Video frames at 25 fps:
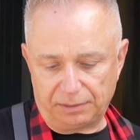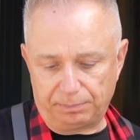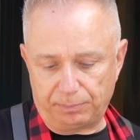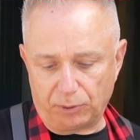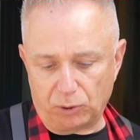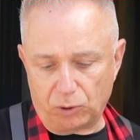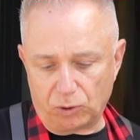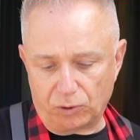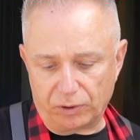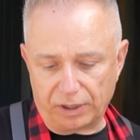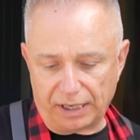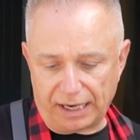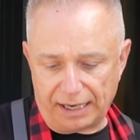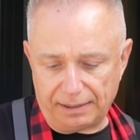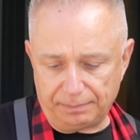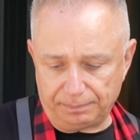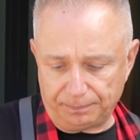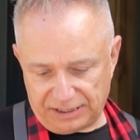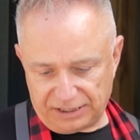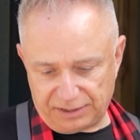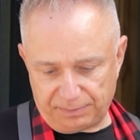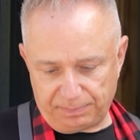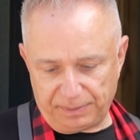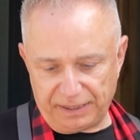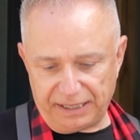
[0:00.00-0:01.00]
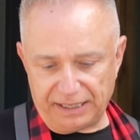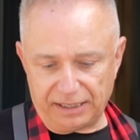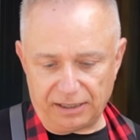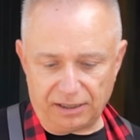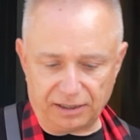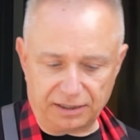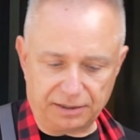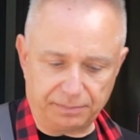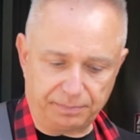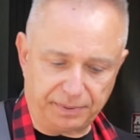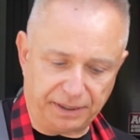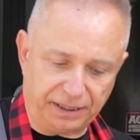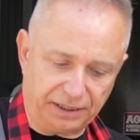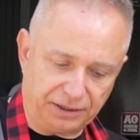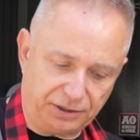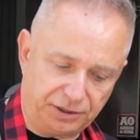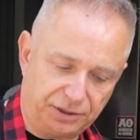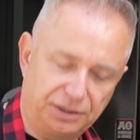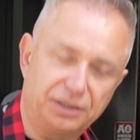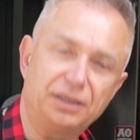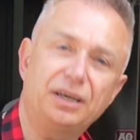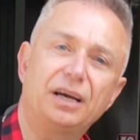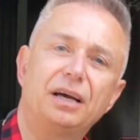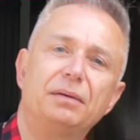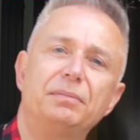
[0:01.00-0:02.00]
boiled up, spitting like a bitch,
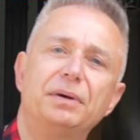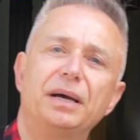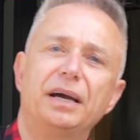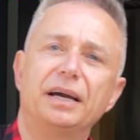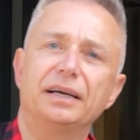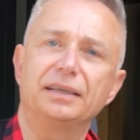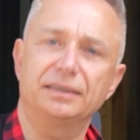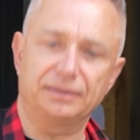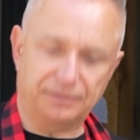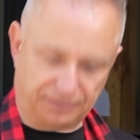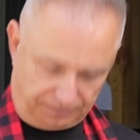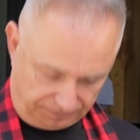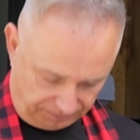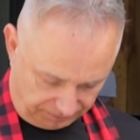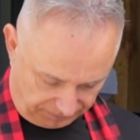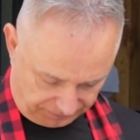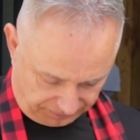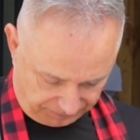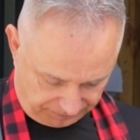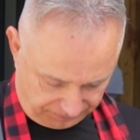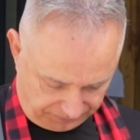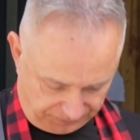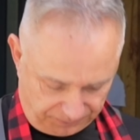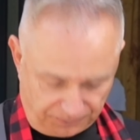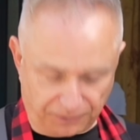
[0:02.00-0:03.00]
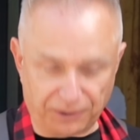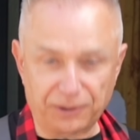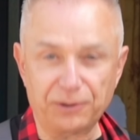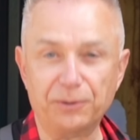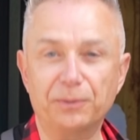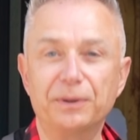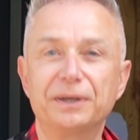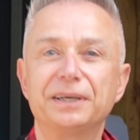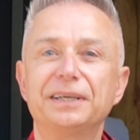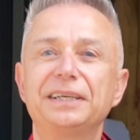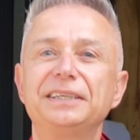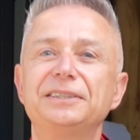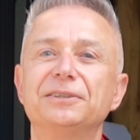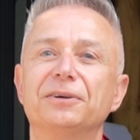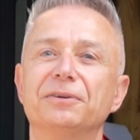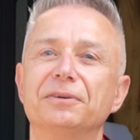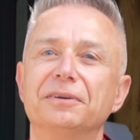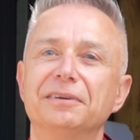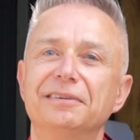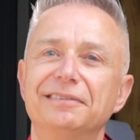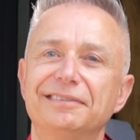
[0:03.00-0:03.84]
do you know what I mean? Well, I've got one of these on.